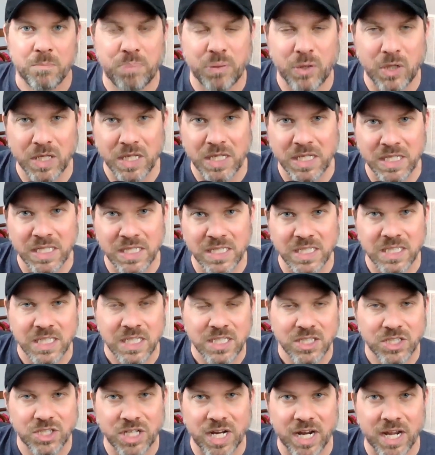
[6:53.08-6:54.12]
Please
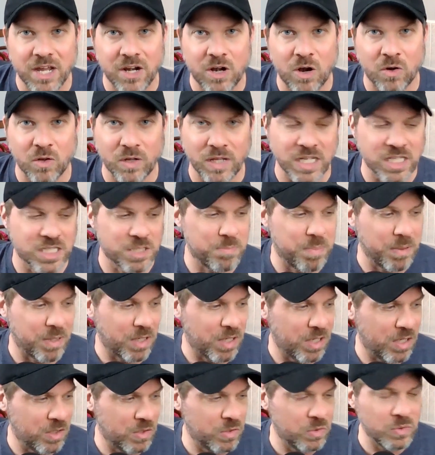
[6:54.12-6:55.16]
check out our links
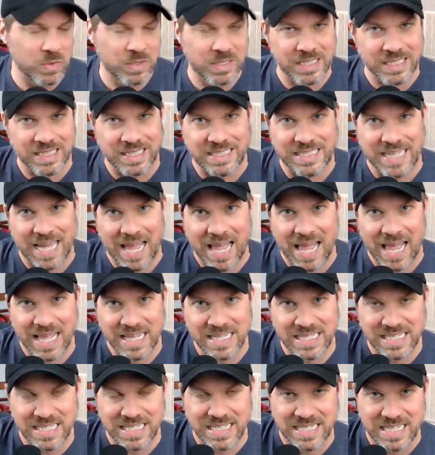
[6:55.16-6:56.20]
below to
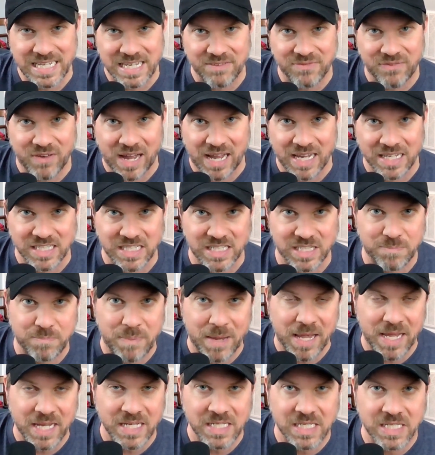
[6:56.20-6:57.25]
Dad's DeFi
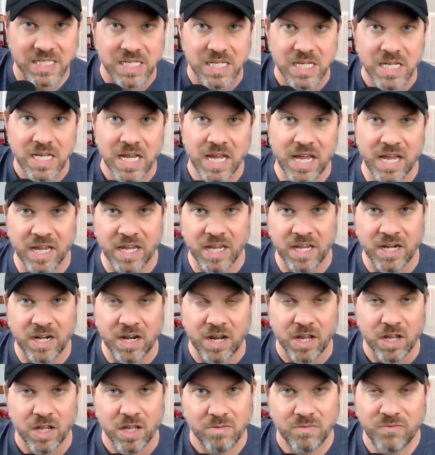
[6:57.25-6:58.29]
Space and
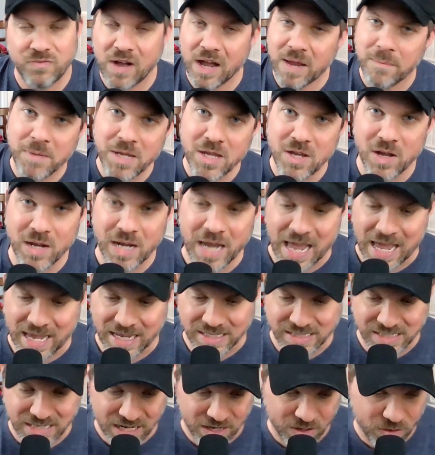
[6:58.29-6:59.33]
find me on
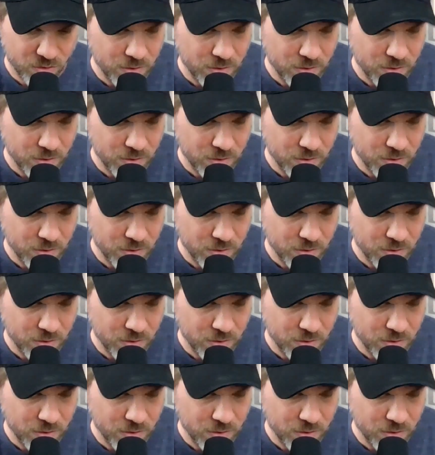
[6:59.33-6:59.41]
X at